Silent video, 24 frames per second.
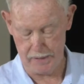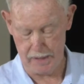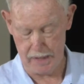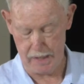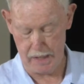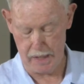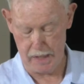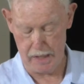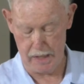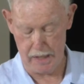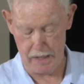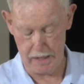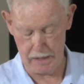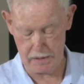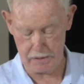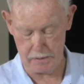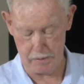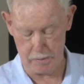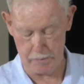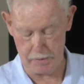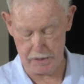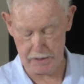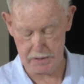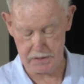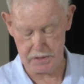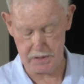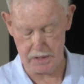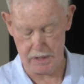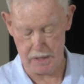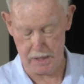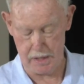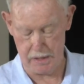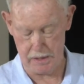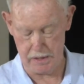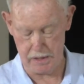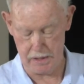economics
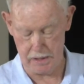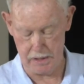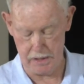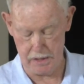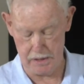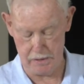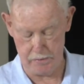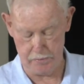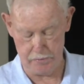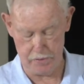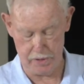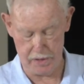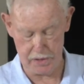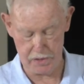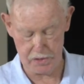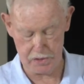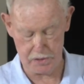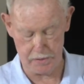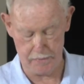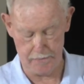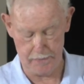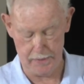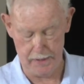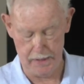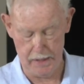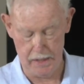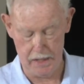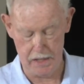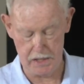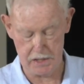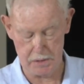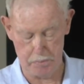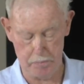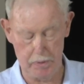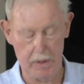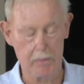and innovation.
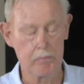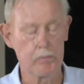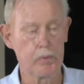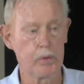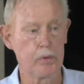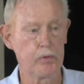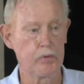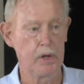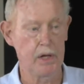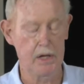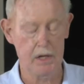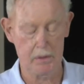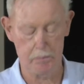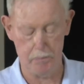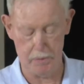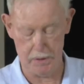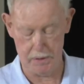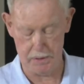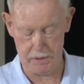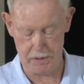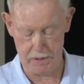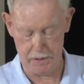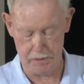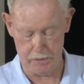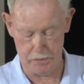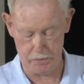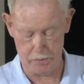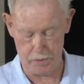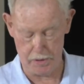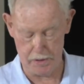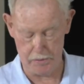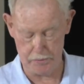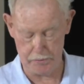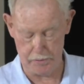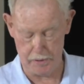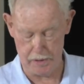He's a member of the Edmund
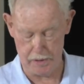Hillary